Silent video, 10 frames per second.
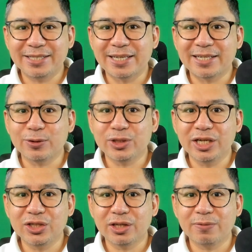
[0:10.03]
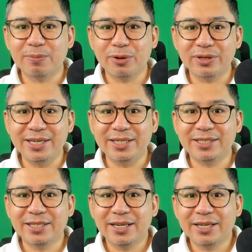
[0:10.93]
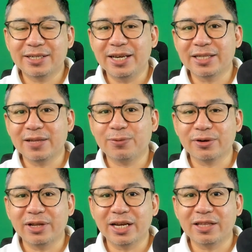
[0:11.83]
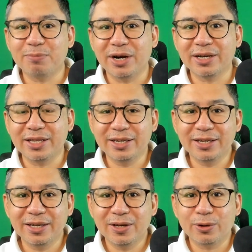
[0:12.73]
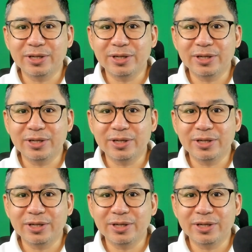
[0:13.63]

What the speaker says: is an association of employees created for collective bargaining